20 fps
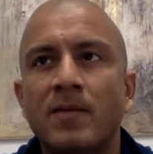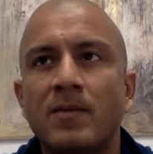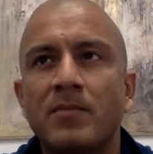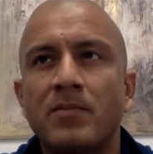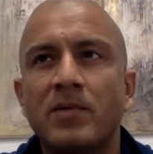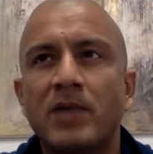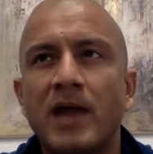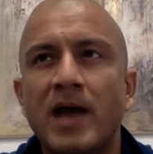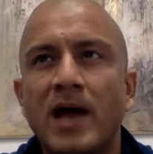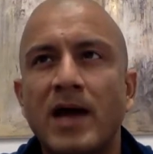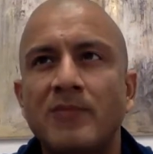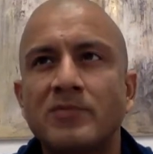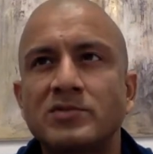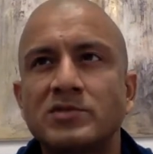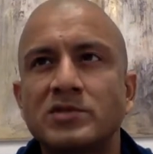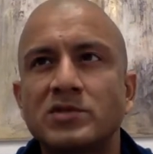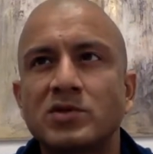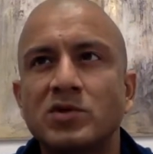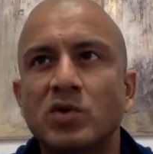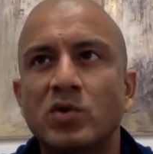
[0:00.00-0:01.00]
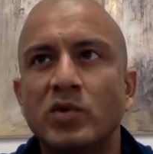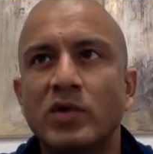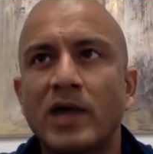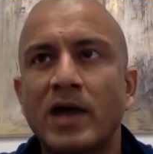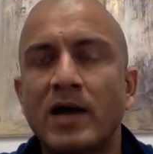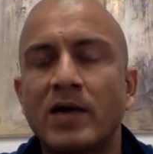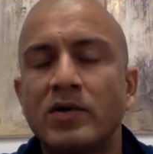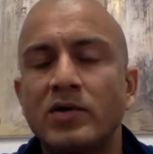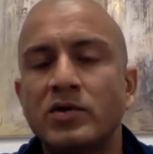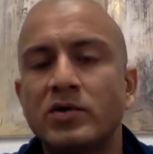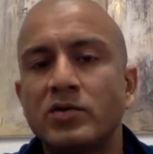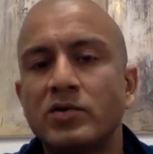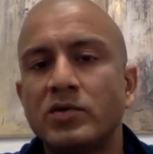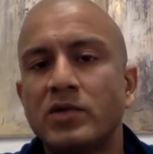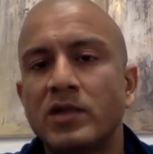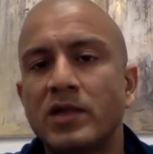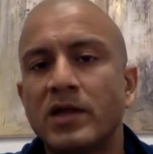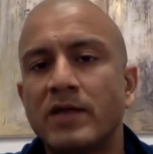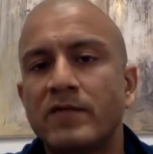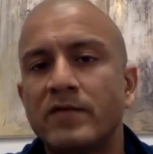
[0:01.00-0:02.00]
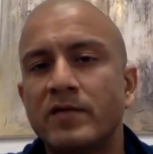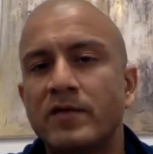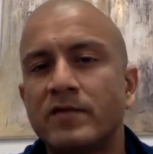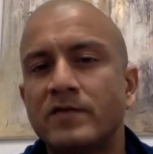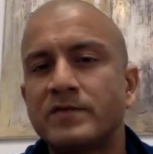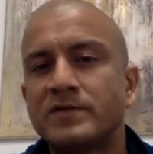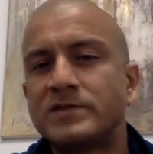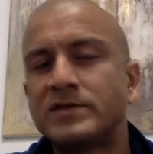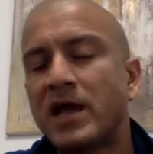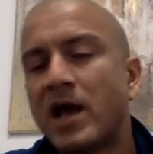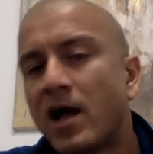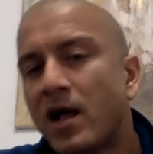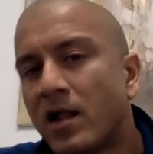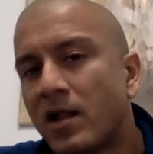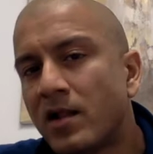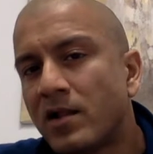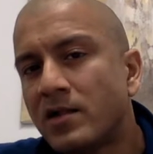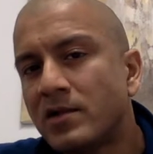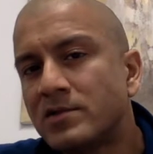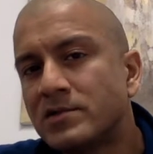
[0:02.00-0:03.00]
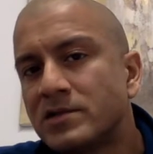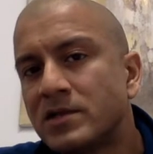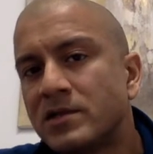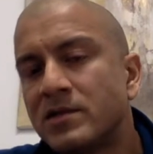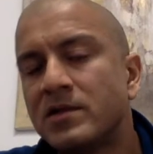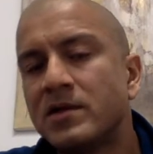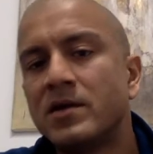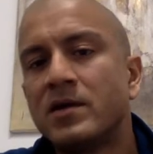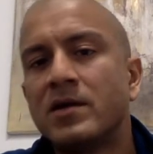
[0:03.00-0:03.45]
perhaps go down to the level of cells, and